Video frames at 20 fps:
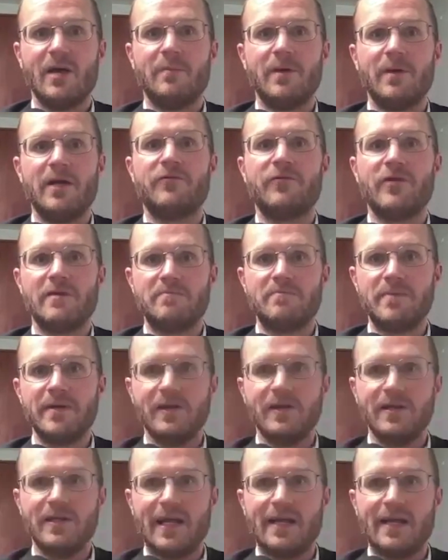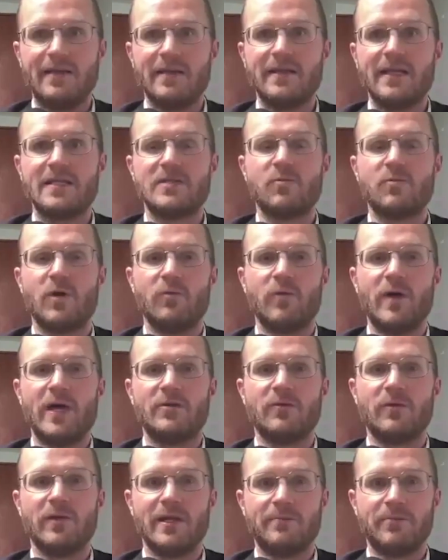but if we build it, I think that's one way
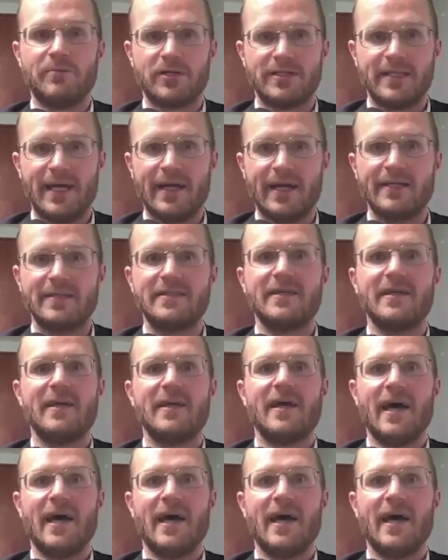to really protect